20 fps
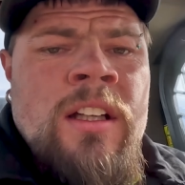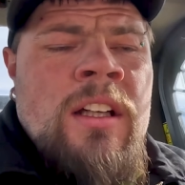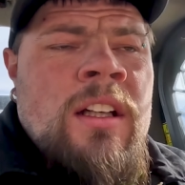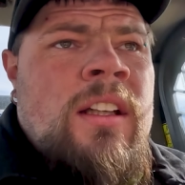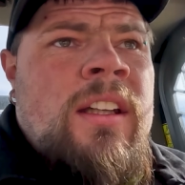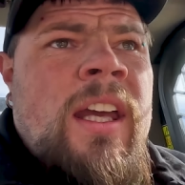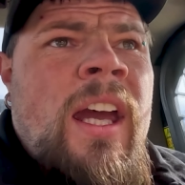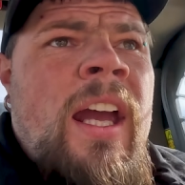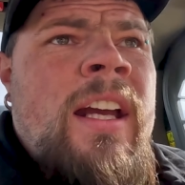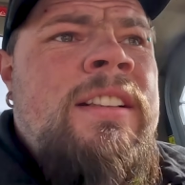
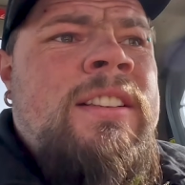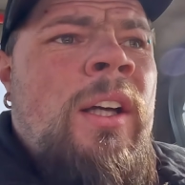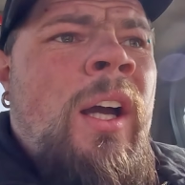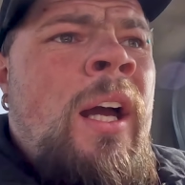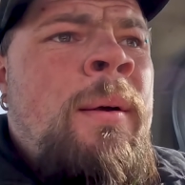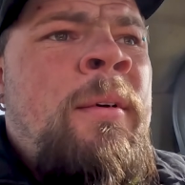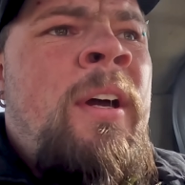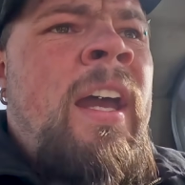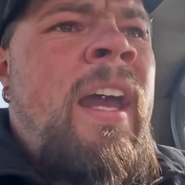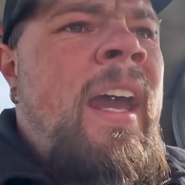Okay, so
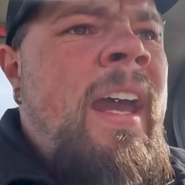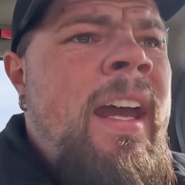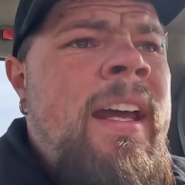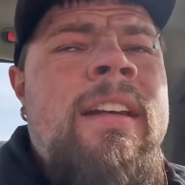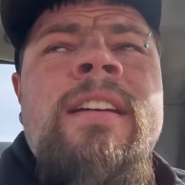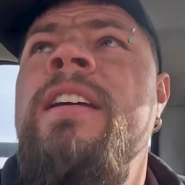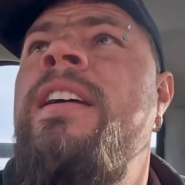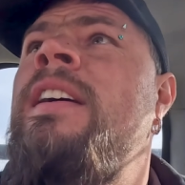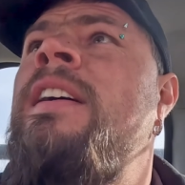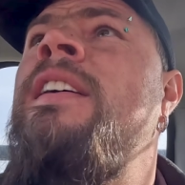I'm
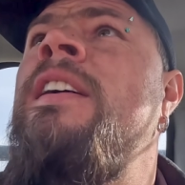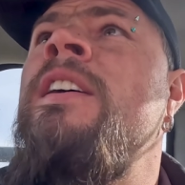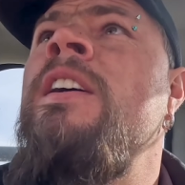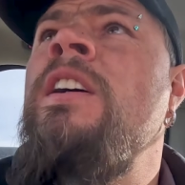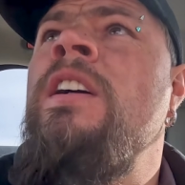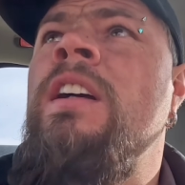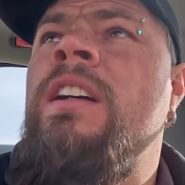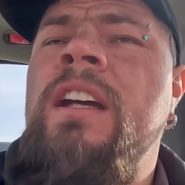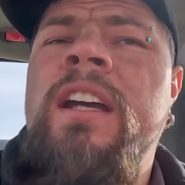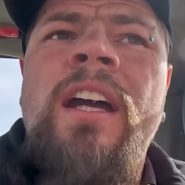ahead
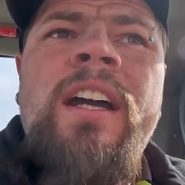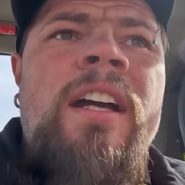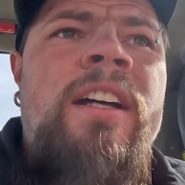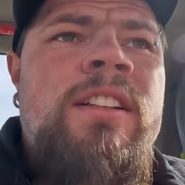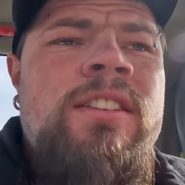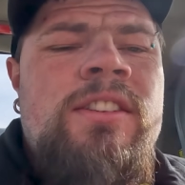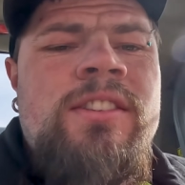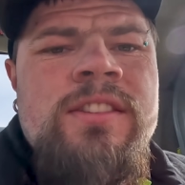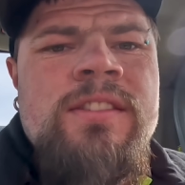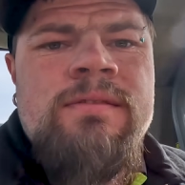
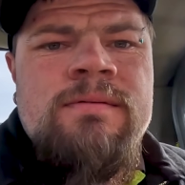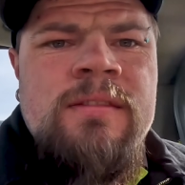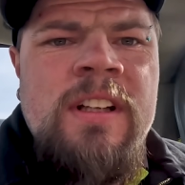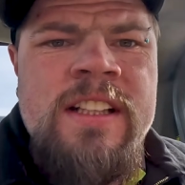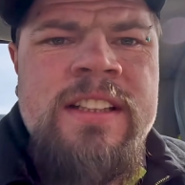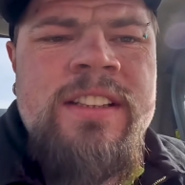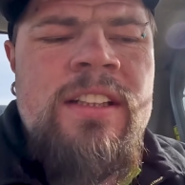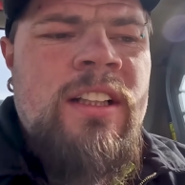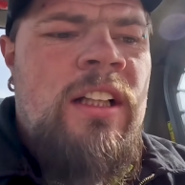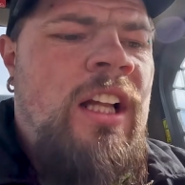because
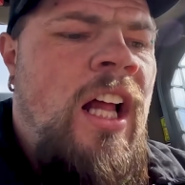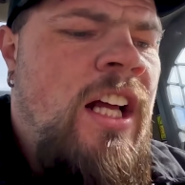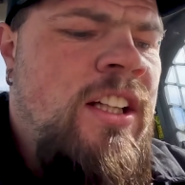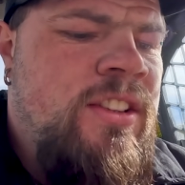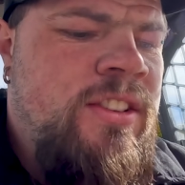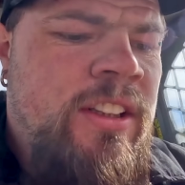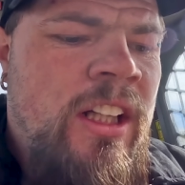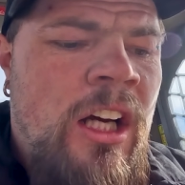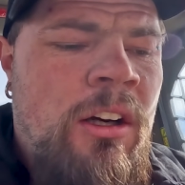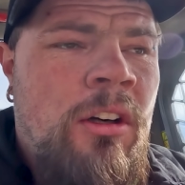this is a lot
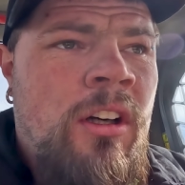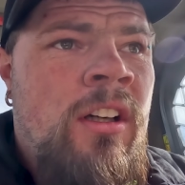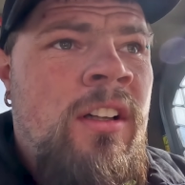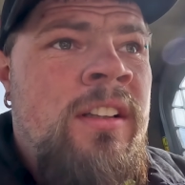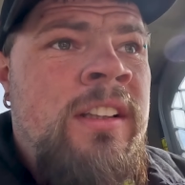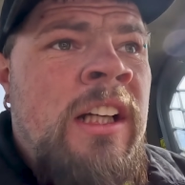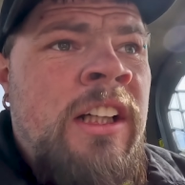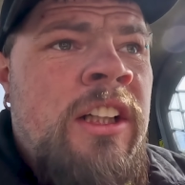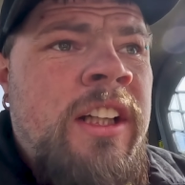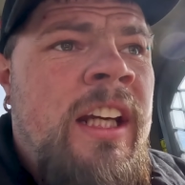slower,
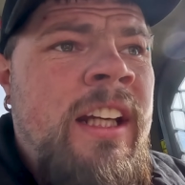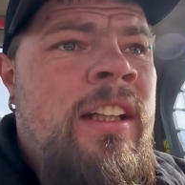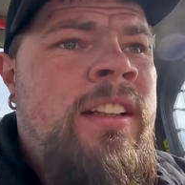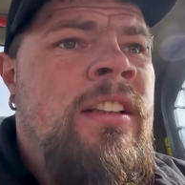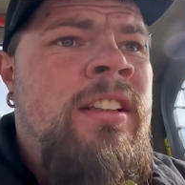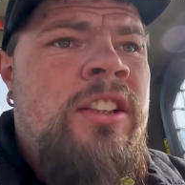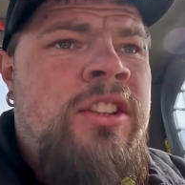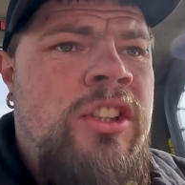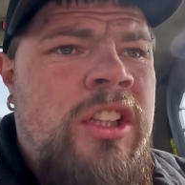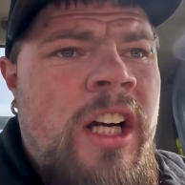and they're
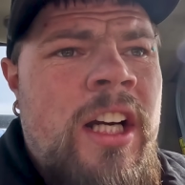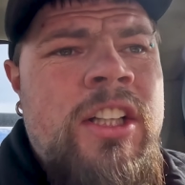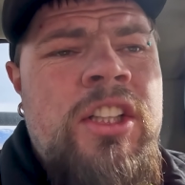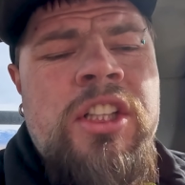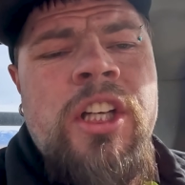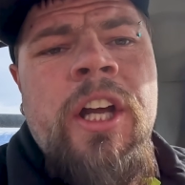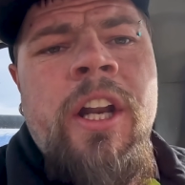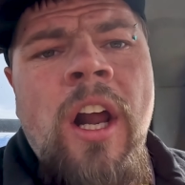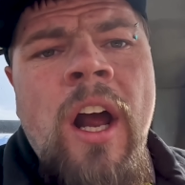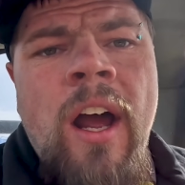getting the truck
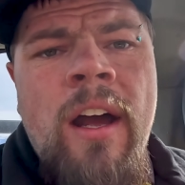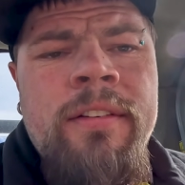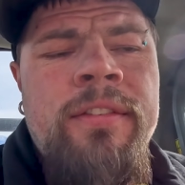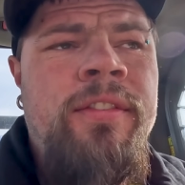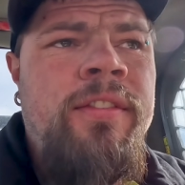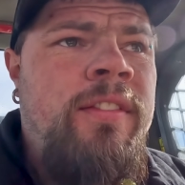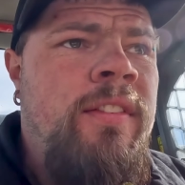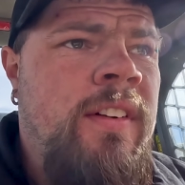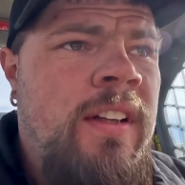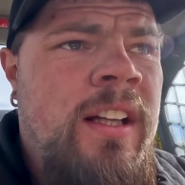shut off,
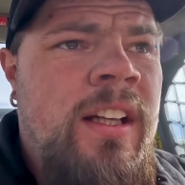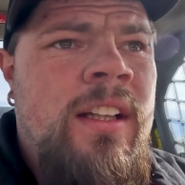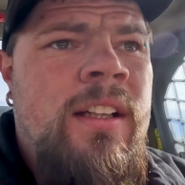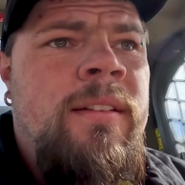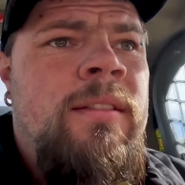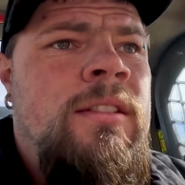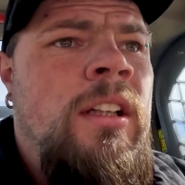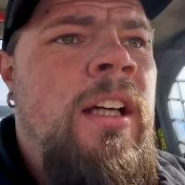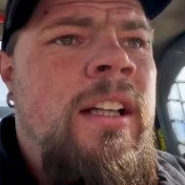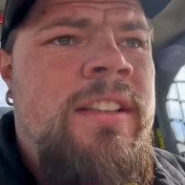
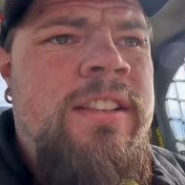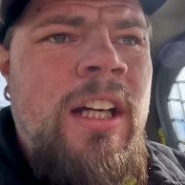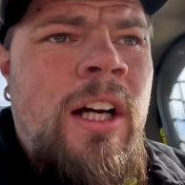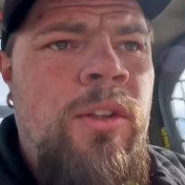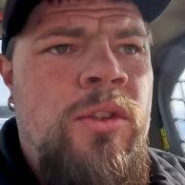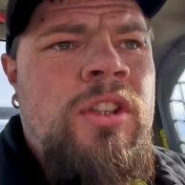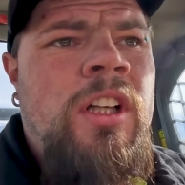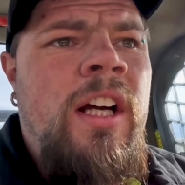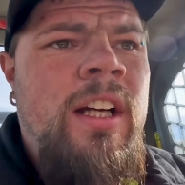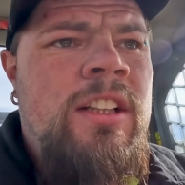the
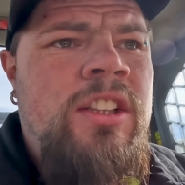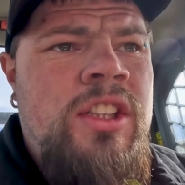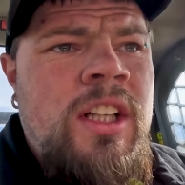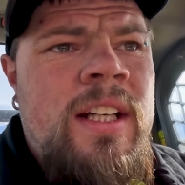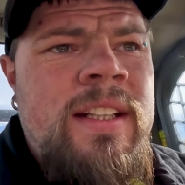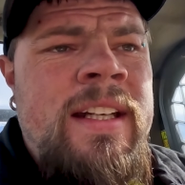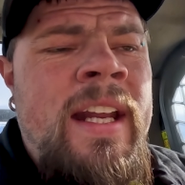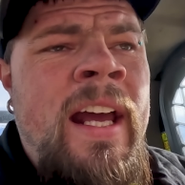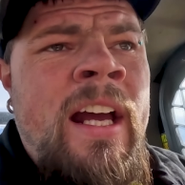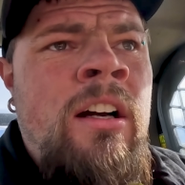tow truck
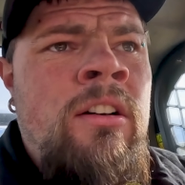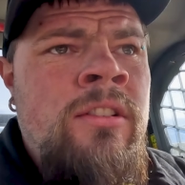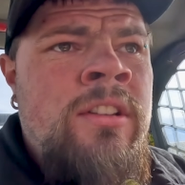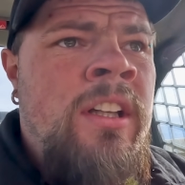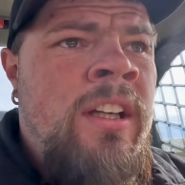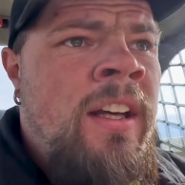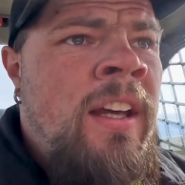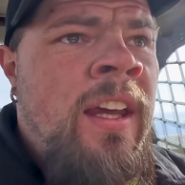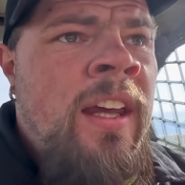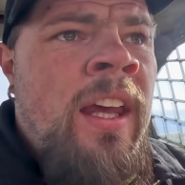shut down
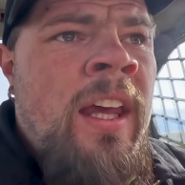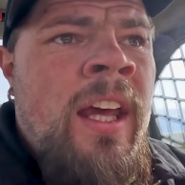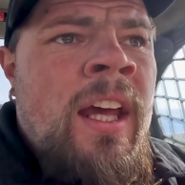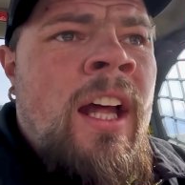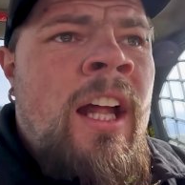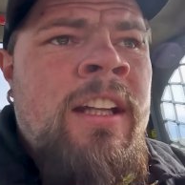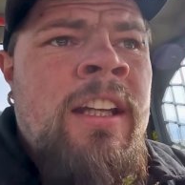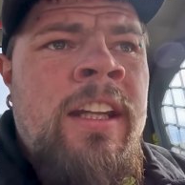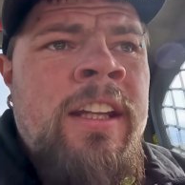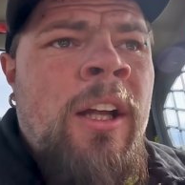
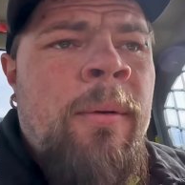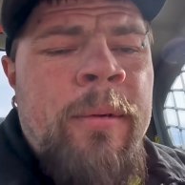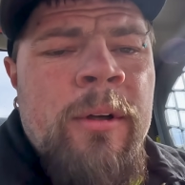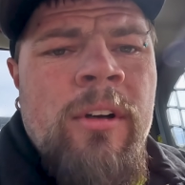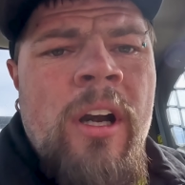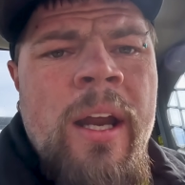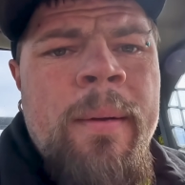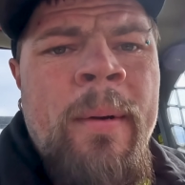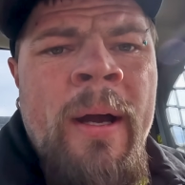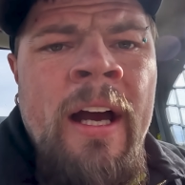and then they'll be
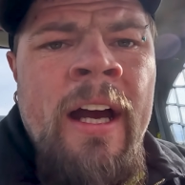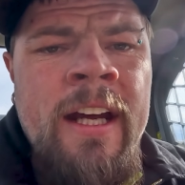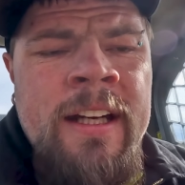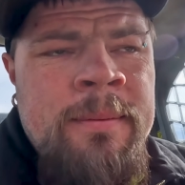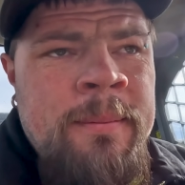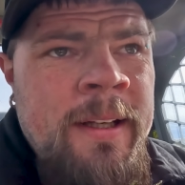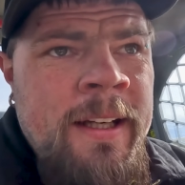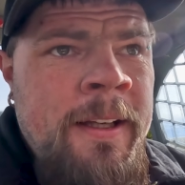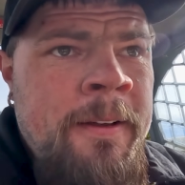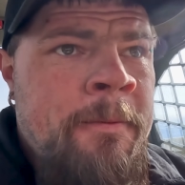right
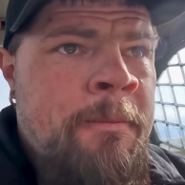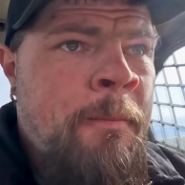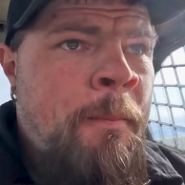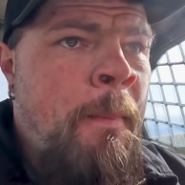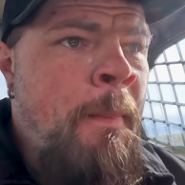behind me.